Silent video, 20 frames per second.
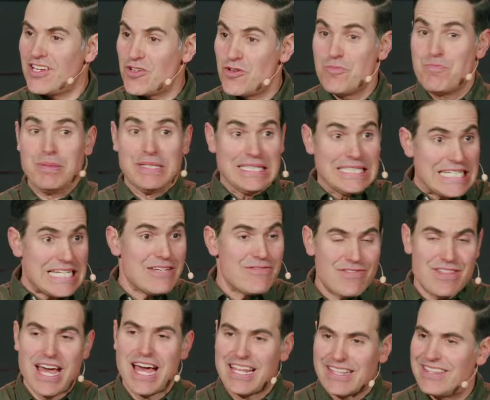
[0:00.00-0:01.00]
to
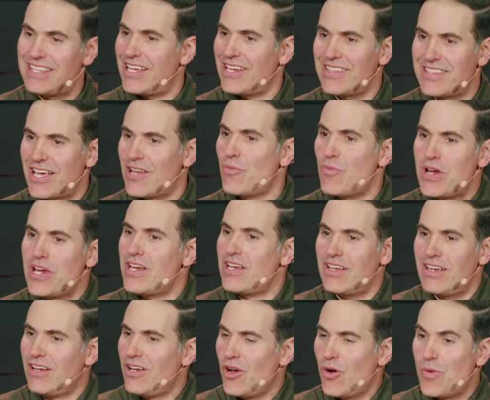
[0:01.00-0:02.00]
believe that, that, that
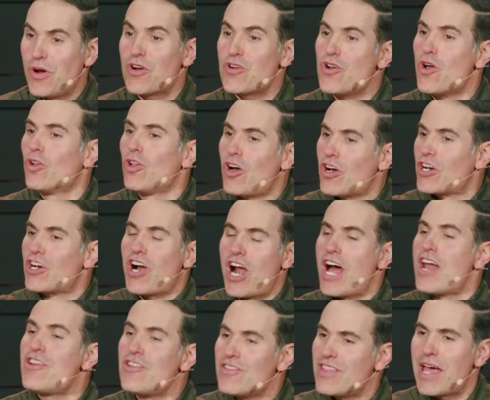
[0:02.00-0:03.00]
we we are no longer
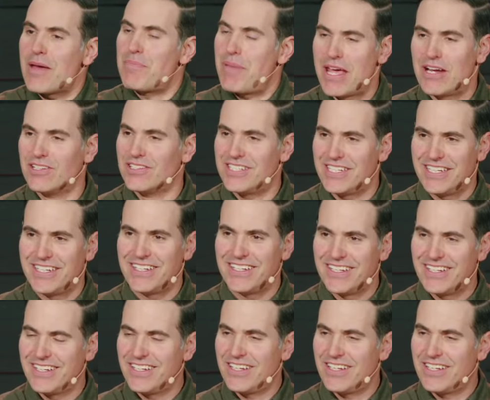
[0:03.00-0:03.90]
under that penalty,